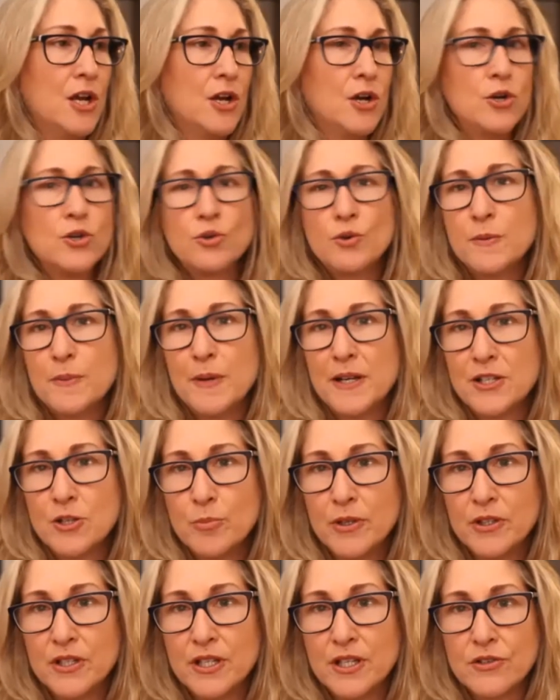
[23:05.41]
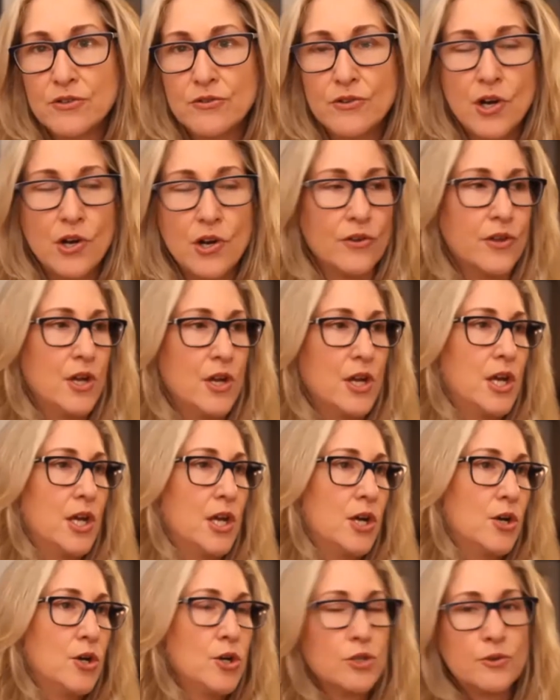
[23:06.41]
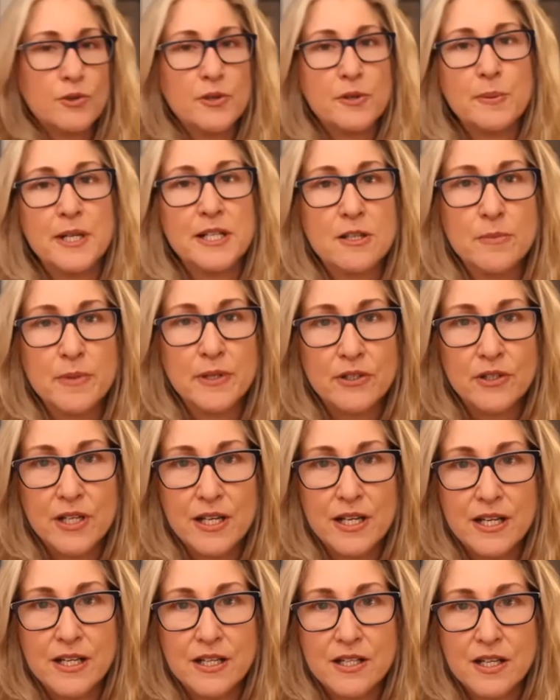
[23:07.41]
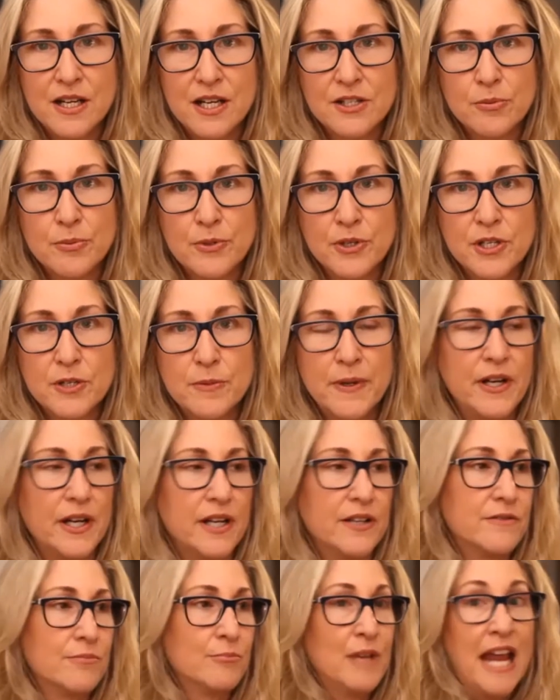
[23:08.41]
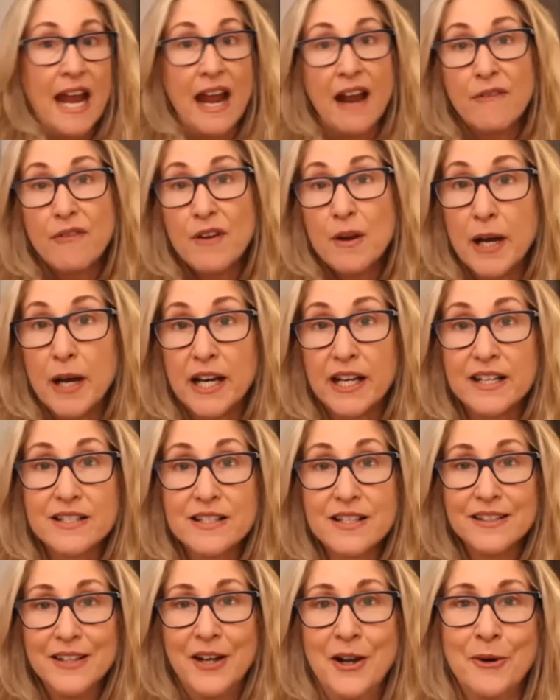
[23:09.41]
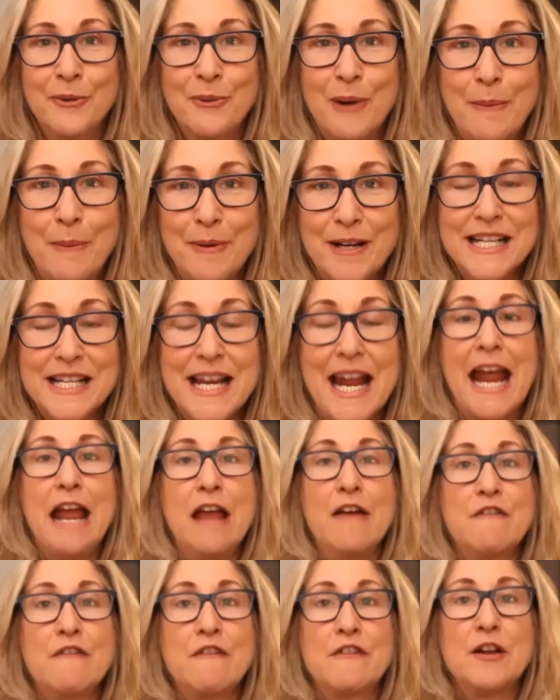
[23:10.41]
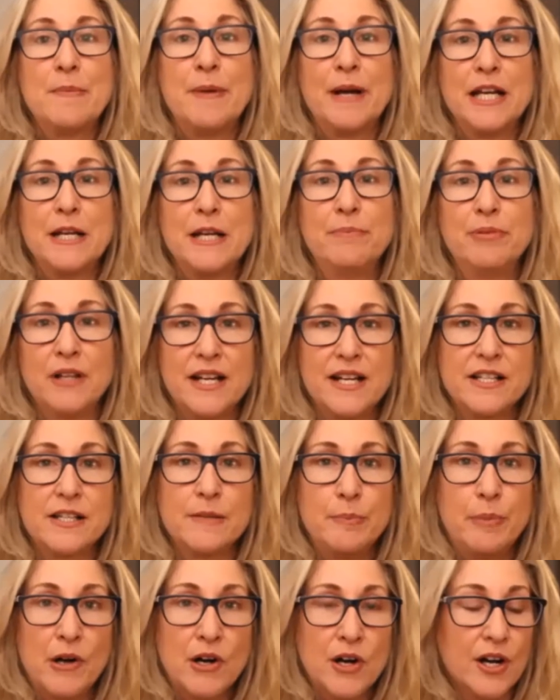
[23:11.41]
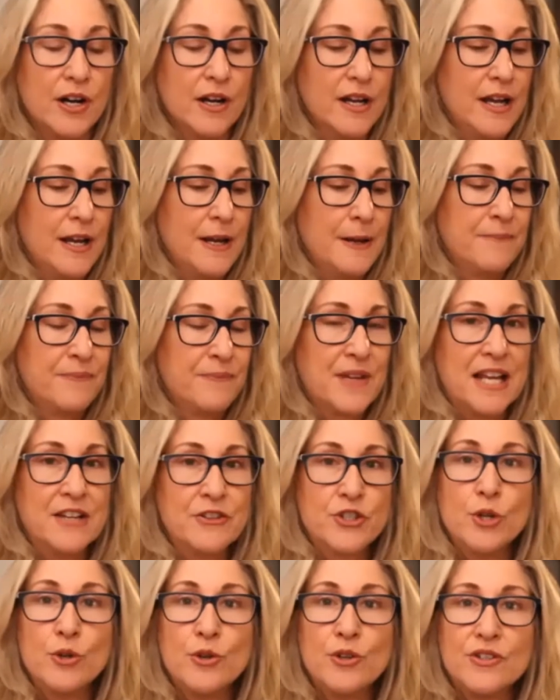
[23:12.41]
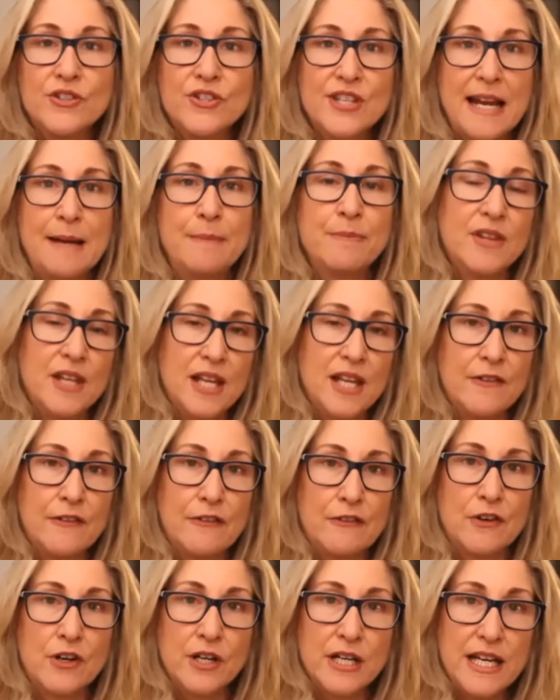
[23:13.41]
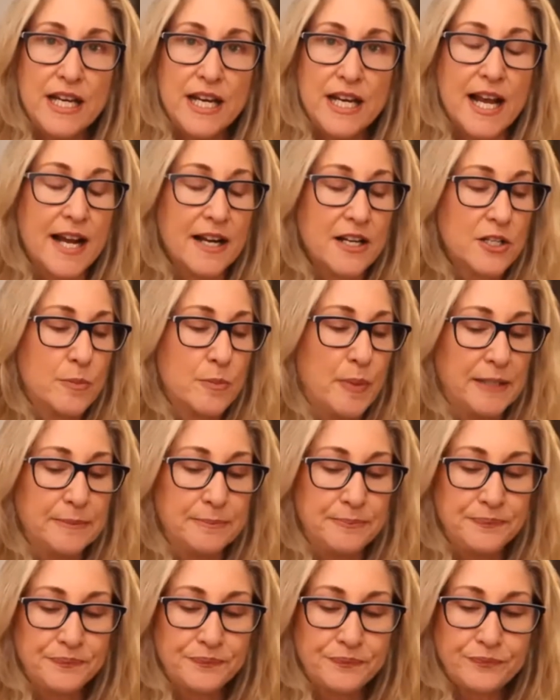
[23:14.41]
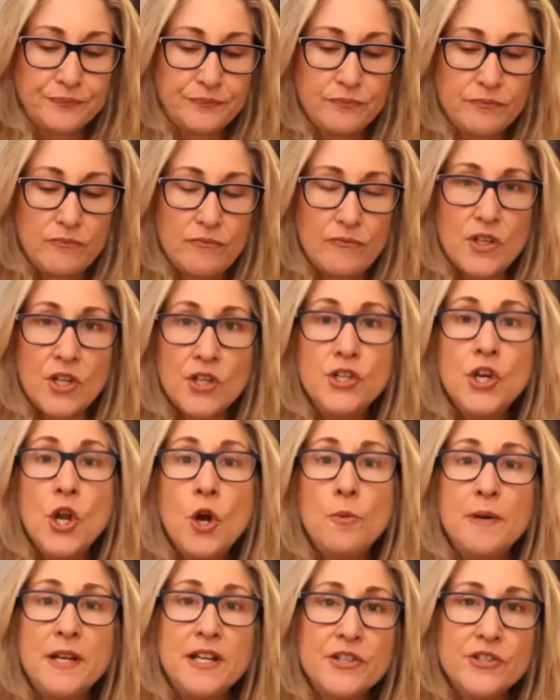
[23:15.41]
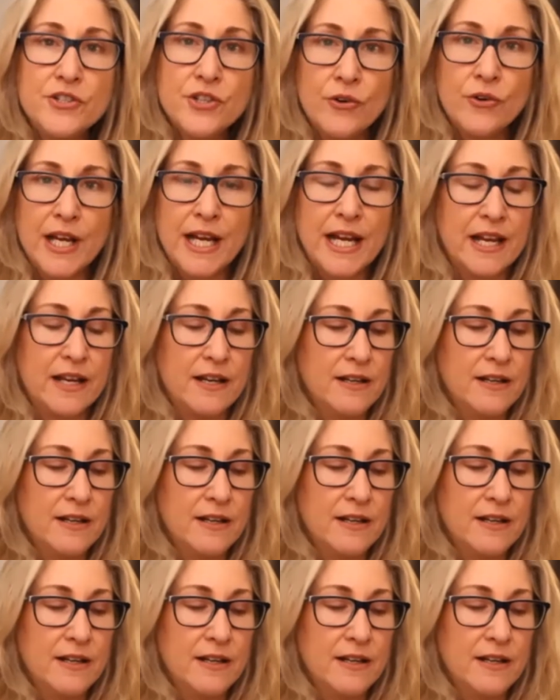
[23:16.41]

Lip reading: Whose responsibility is growth? Whose responsibility is customer experience? Everybody's, right? Because everybody plays a part. And so same thing for EX, but nobody is owning it.